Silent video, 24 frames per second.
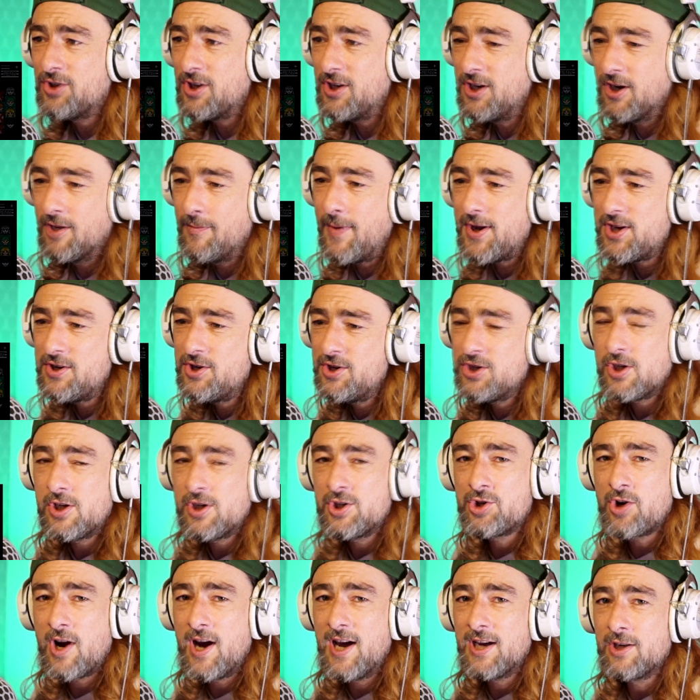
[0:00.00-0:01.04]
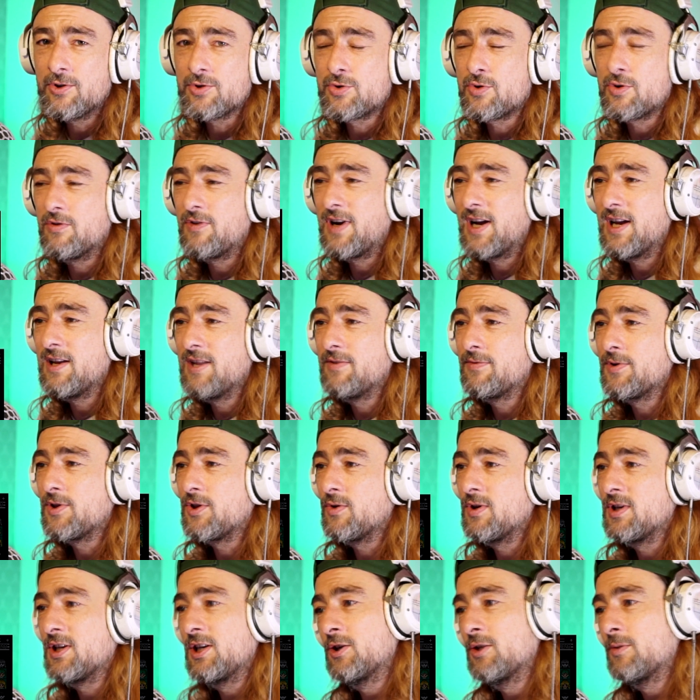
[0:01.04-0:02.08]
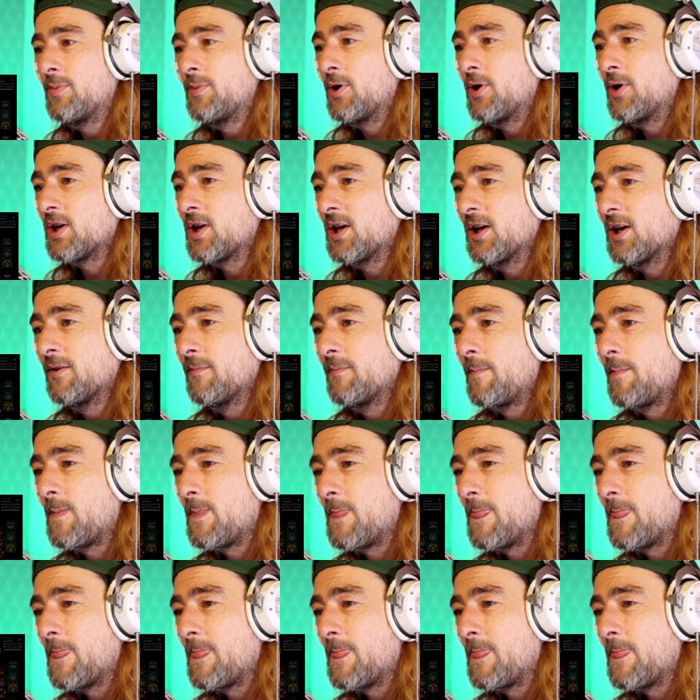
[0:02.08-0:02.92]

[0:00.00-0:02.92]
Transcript: you know, imagine you took a triangle to a rave with you in your little pocket.